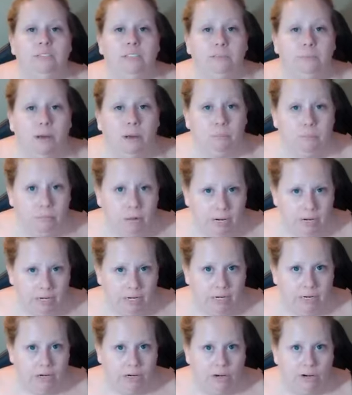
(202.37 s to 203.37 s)
about
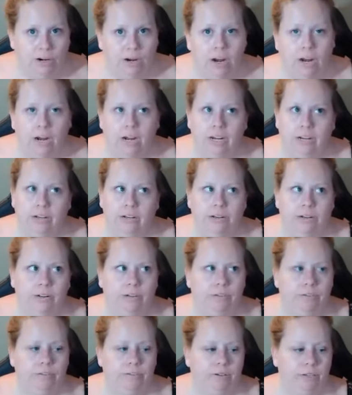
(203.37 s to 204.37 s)
money are kind
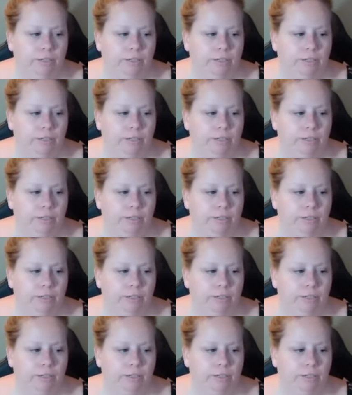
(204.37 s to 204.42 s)
of,